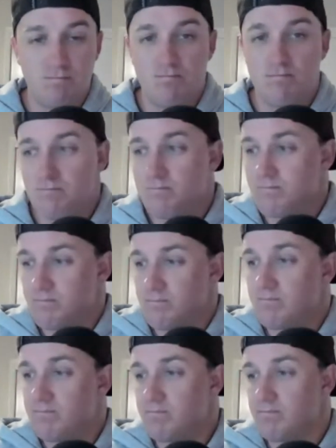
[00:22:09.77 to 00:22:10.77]

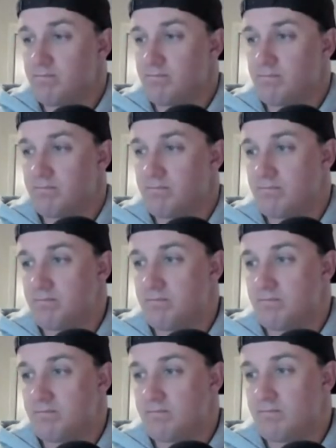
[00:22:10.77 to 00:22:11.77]

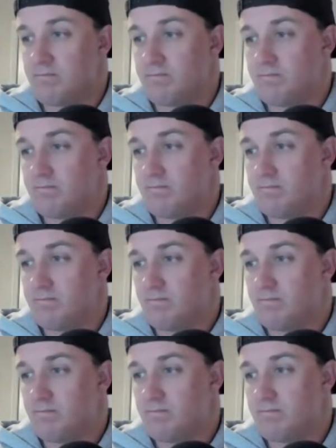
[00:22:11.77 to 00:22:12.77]

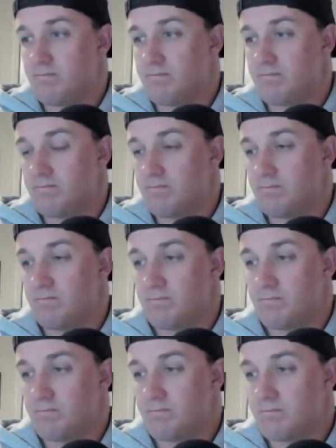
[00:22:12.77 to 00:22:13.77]

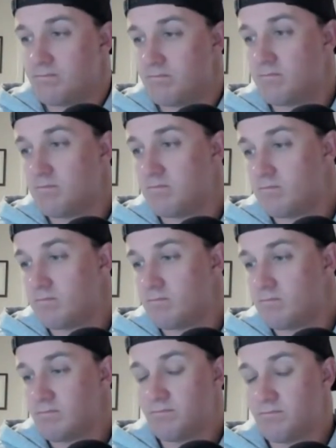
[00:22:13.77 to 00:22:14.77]

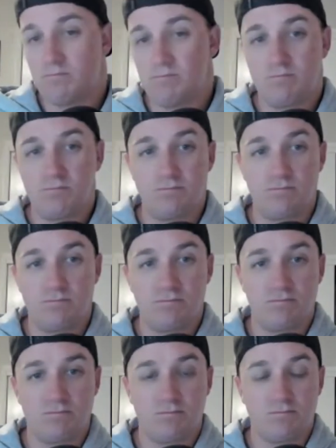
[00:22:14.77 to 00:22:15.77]

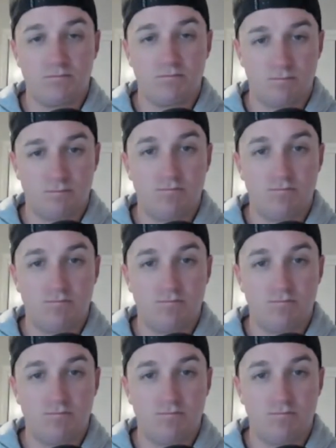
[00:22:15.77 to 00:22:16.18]
No words are spoken by the person on screen.